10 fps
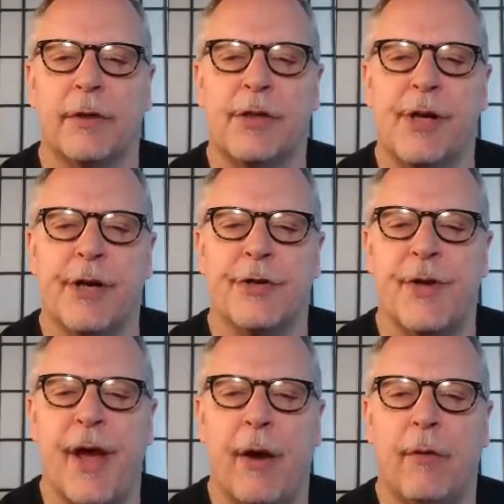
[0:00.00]
years
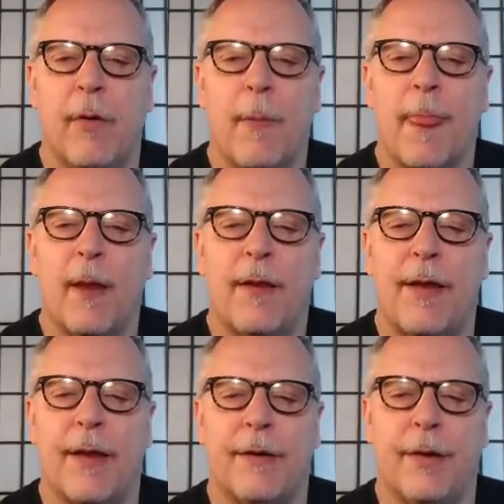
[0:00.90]
now,
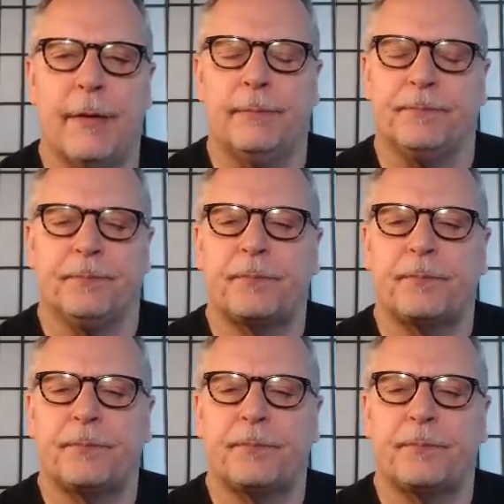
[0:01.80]
and